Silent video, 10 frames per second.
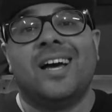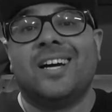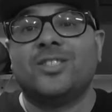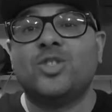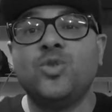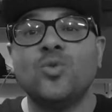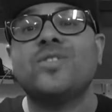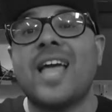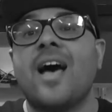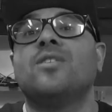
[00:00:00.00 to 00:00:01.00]
A
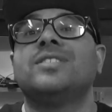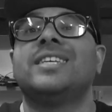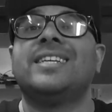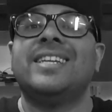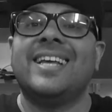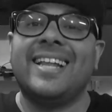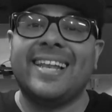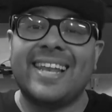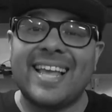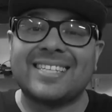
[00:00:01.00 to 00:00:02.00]
2000
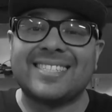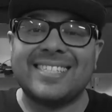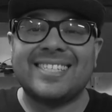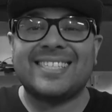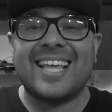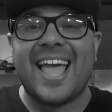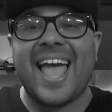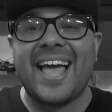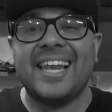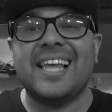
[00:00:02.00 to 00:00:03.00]
Lexus
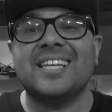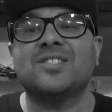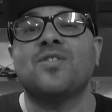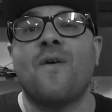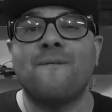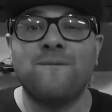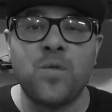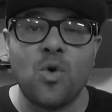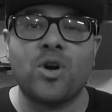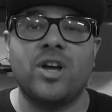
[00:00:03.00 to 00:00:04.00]

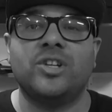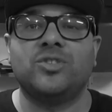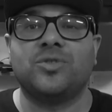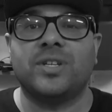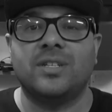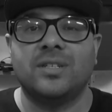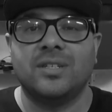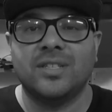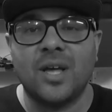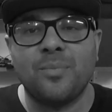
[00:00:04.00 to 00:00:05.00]
LS400,
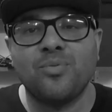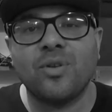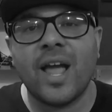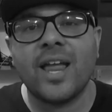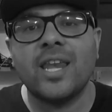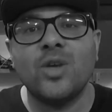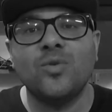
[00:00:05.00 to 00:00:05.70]
the brand new